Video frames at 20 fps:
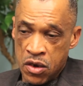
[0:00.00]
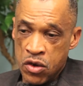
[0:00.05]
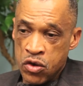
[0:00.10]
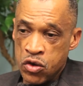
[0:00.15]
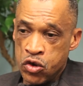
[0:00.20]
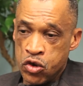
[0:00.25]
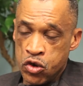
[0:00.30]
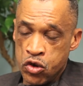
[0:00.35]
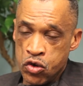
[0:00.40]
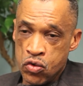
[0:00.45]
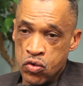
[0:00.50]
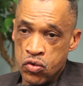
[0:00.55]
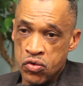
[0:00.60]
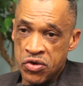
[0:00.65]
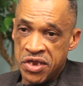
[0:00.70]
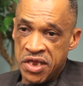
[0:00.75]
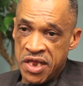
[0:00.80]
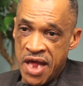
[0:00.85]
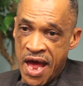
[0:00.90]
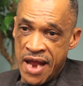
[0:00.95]

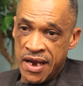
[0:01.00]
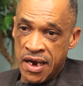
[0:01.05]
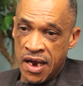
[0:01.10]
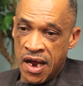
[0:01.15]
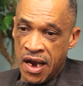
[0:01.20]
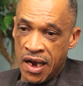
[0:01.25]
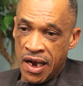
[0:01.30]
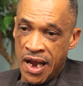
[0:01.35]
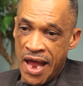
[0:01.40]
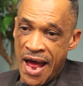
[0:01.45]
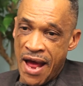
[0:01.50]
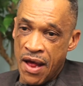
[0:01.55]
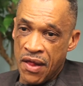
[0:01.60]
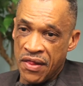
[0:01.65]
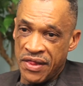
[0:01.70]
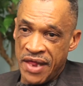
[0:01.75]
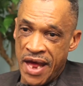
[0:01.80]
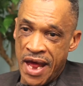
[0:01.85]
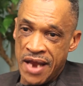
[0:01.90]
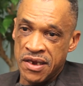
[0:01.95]
use that, allow
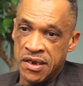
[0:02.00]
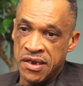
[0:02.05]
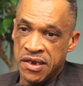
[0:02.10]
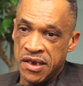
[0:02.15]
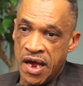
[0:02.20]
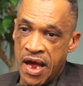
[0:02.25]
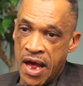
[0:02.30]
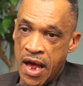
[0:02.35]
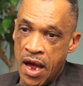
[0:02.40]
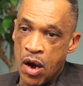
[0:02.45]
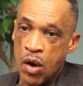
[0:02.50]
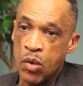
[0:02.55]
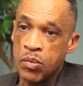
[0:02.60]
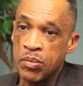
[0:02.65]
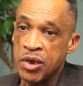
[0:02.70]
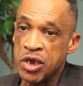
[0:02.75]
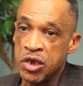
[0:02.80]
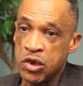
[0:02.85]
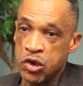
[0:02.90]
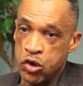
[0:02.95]
that to help
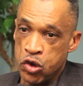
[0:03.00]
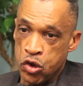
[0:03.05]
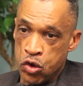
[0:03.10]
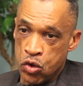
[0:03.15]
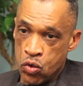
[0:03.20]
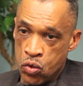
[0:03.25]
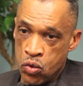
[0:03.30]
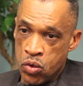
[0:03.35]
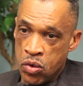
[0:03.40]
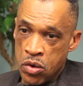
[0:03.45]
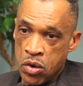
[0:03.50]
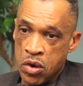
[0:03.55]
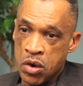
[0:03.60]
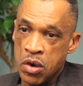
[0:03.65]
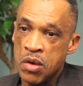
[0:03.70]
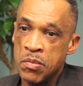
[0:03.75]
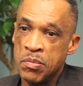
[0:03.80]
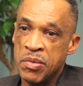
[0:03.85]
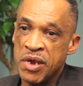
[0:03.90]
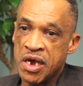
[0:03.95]
you
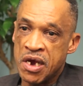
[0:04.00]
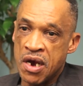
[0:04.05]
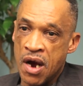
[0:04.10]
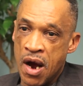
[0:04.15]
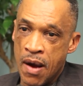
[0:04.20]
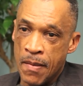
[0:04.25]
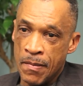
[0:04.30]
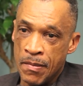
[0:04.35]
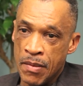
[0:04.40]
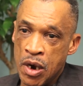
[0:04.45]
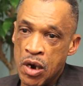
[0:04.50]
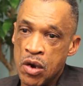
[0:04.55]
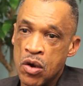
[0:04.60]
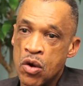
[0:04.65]
become